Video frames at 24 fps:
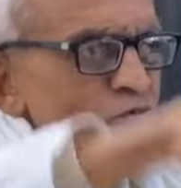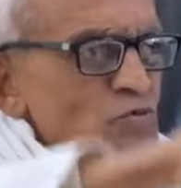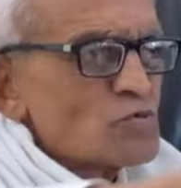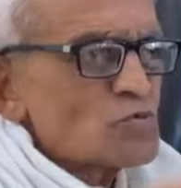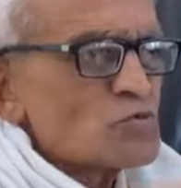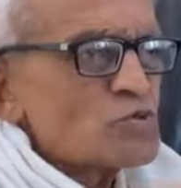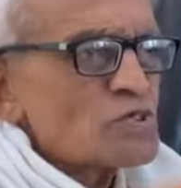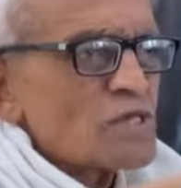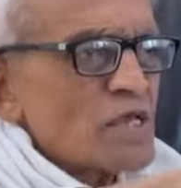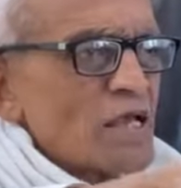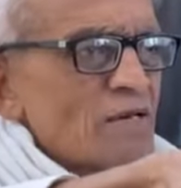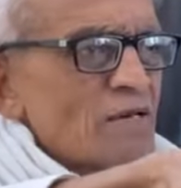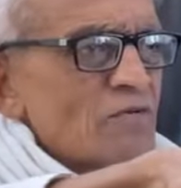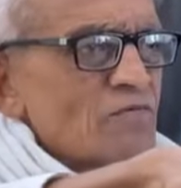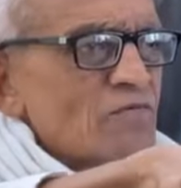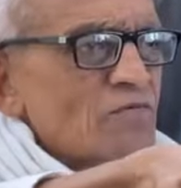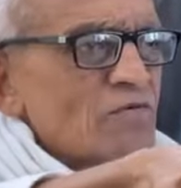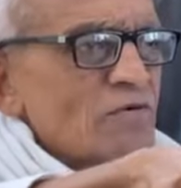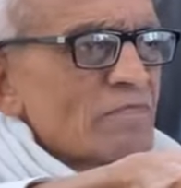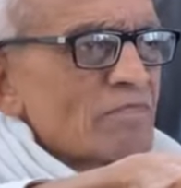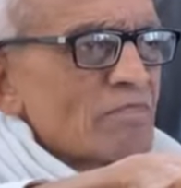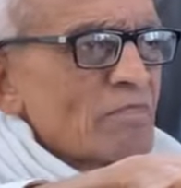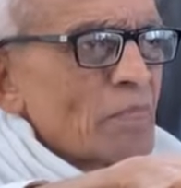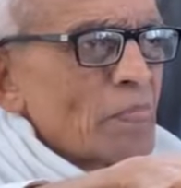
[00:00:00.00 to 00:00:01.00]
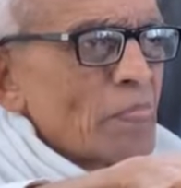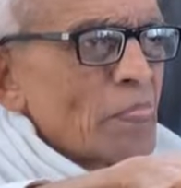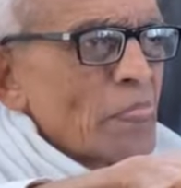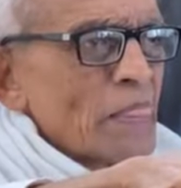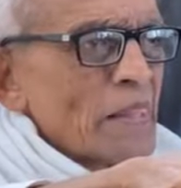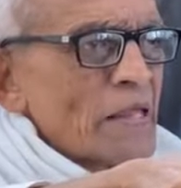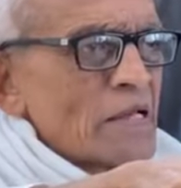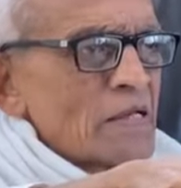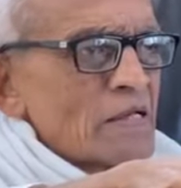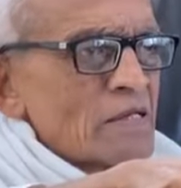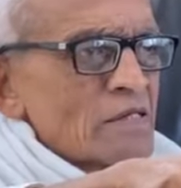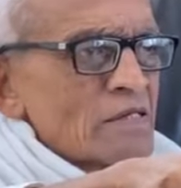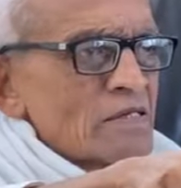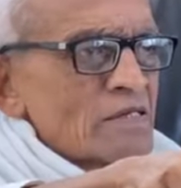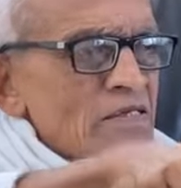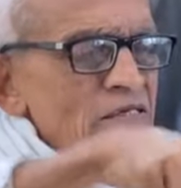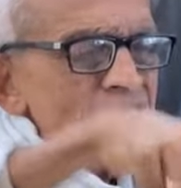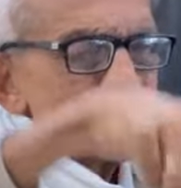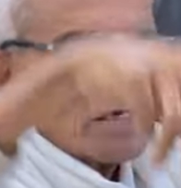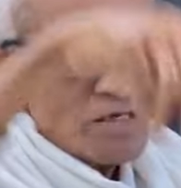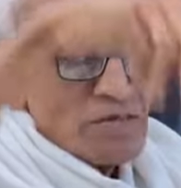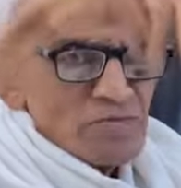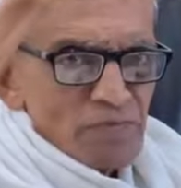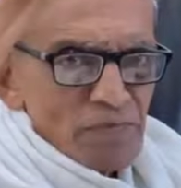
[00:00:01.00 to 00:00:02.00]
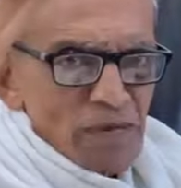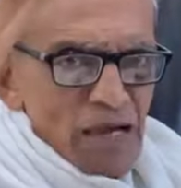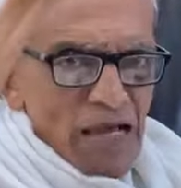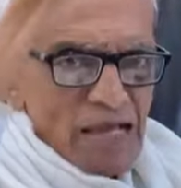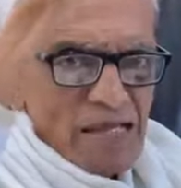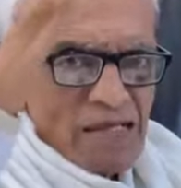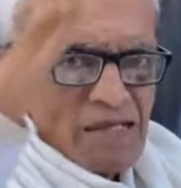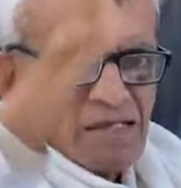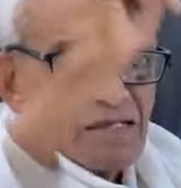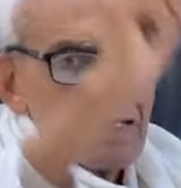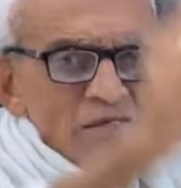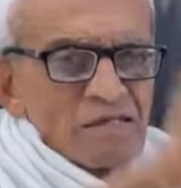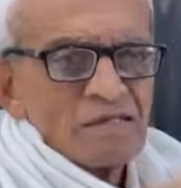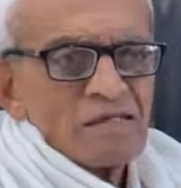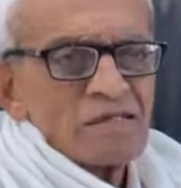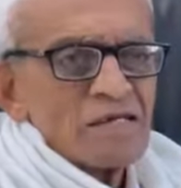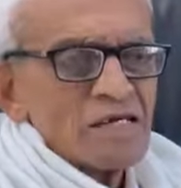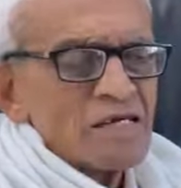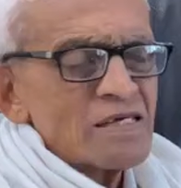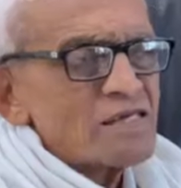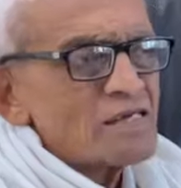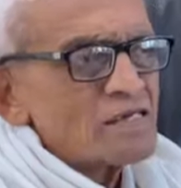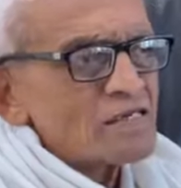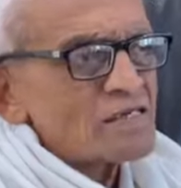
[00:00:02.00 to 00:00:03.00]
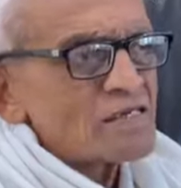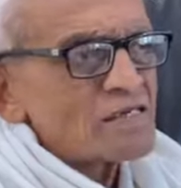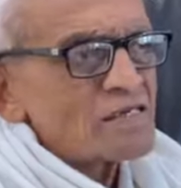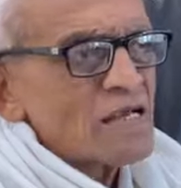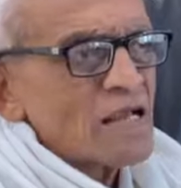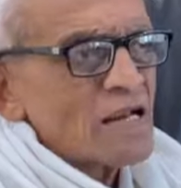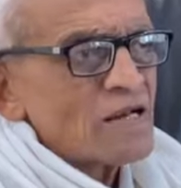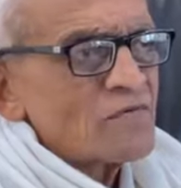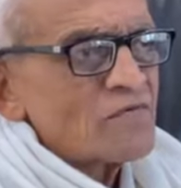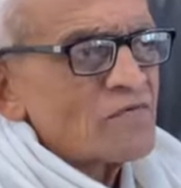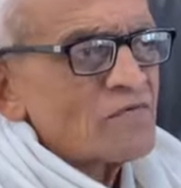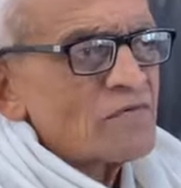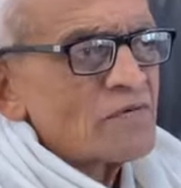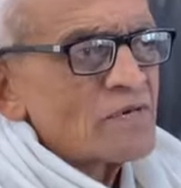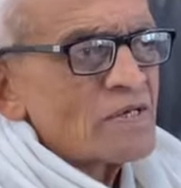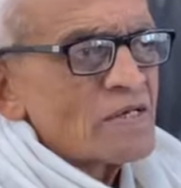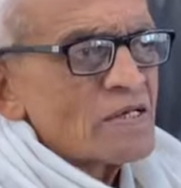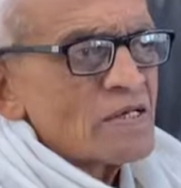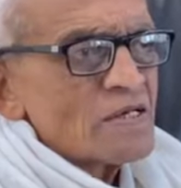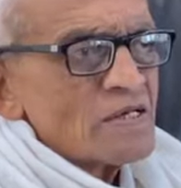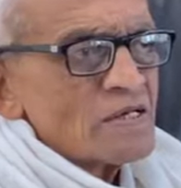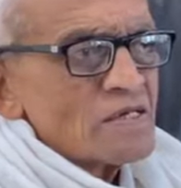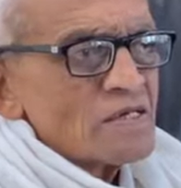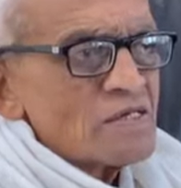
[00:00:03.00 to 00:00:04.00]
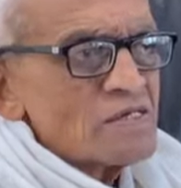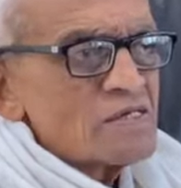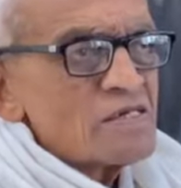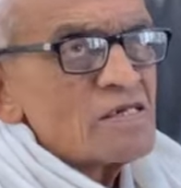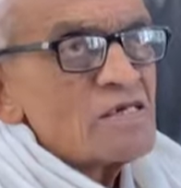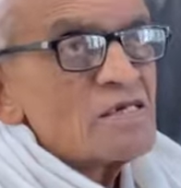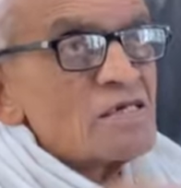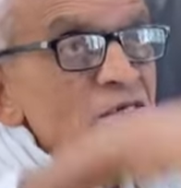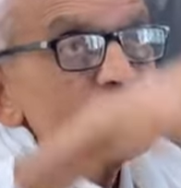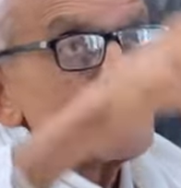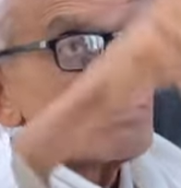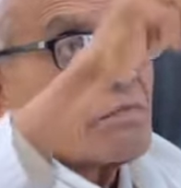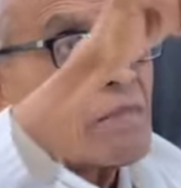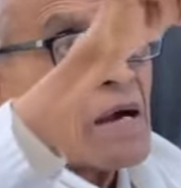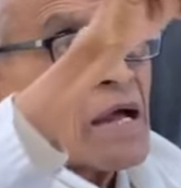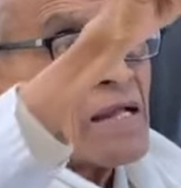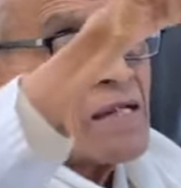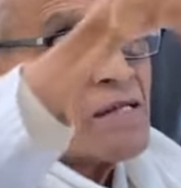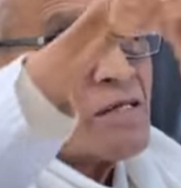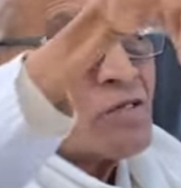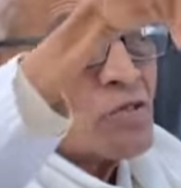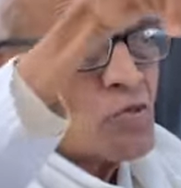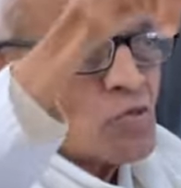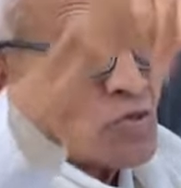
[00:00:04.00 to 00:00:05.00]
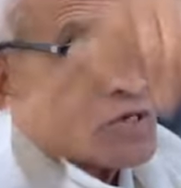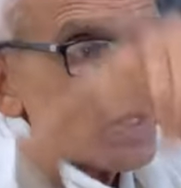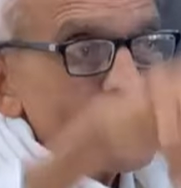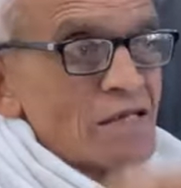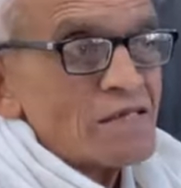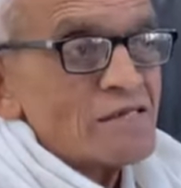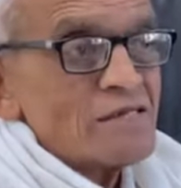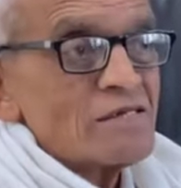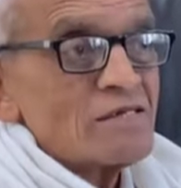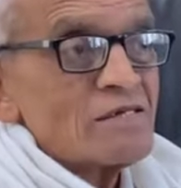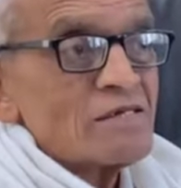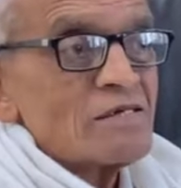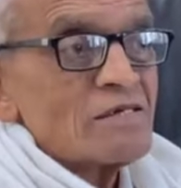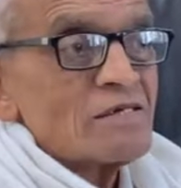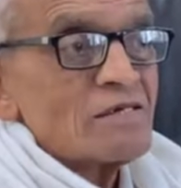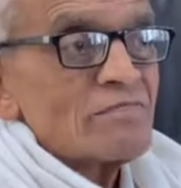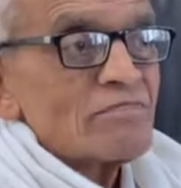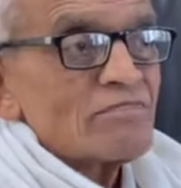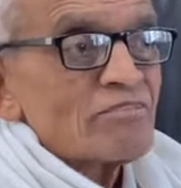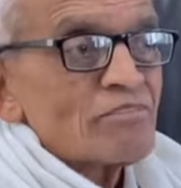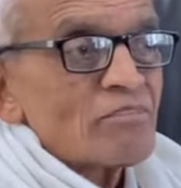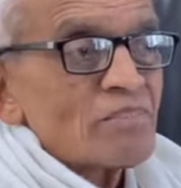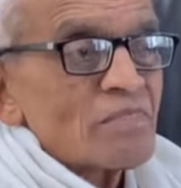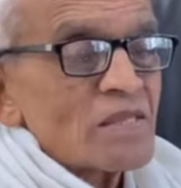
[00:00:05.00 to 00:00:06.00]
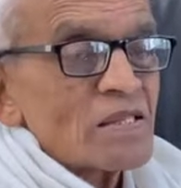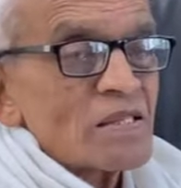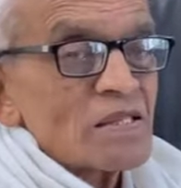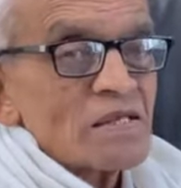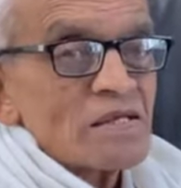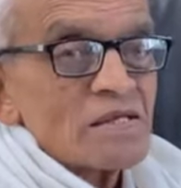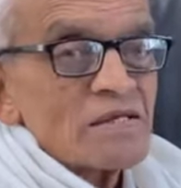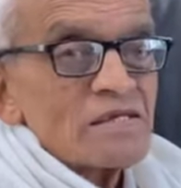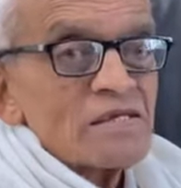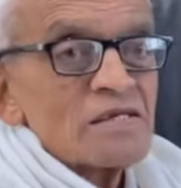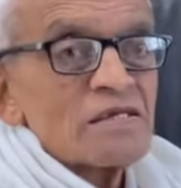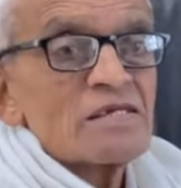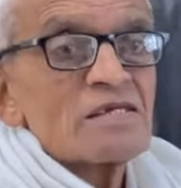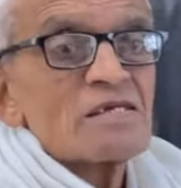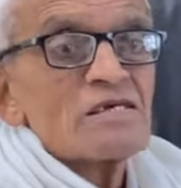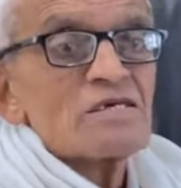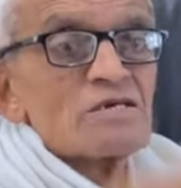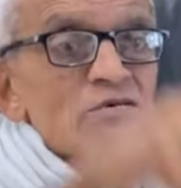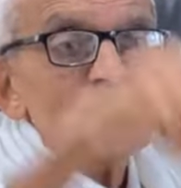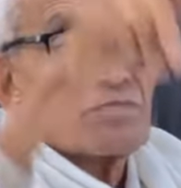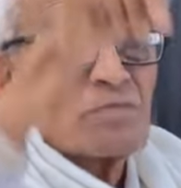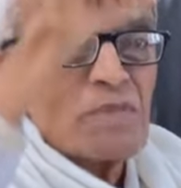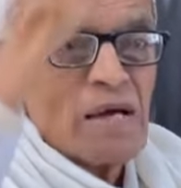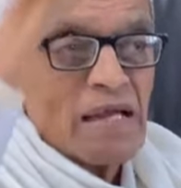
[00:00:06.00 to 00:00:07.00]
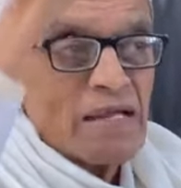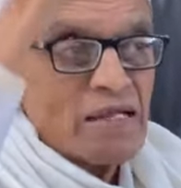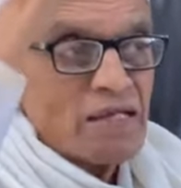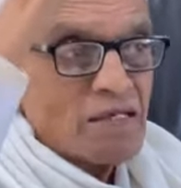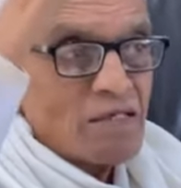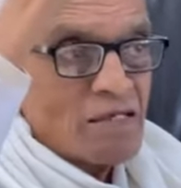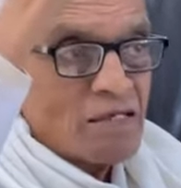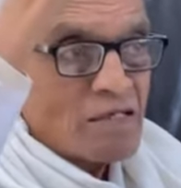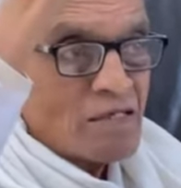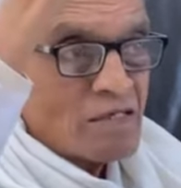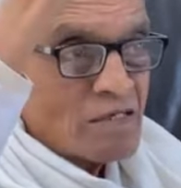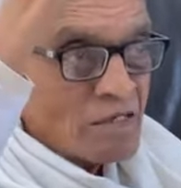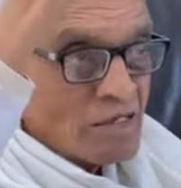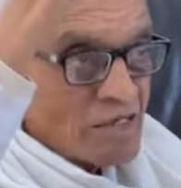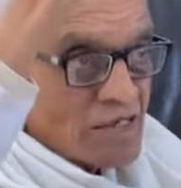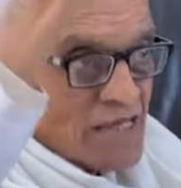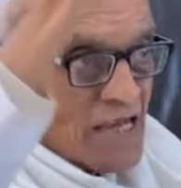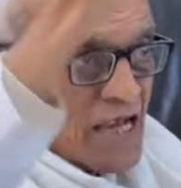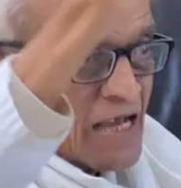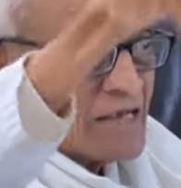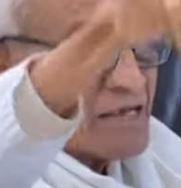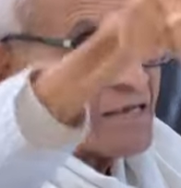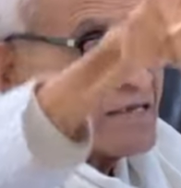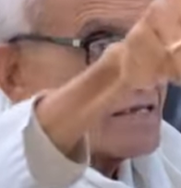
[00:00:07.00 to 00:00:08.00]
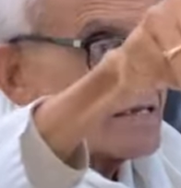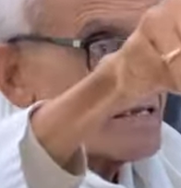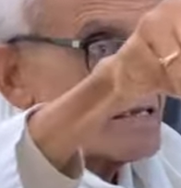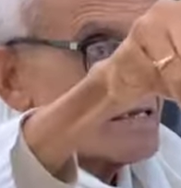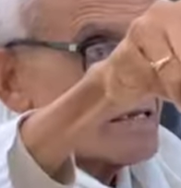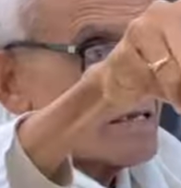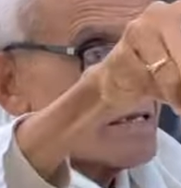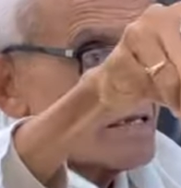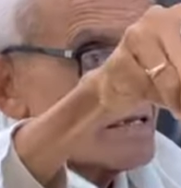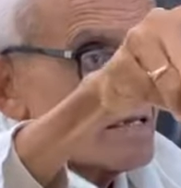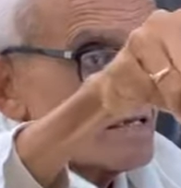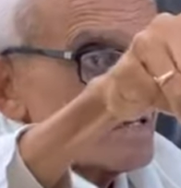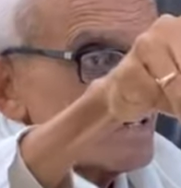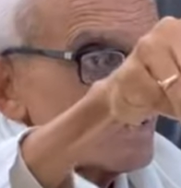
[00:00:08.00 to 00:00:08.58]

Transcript: true self. It is my greater self. It is my totality. It is my reality.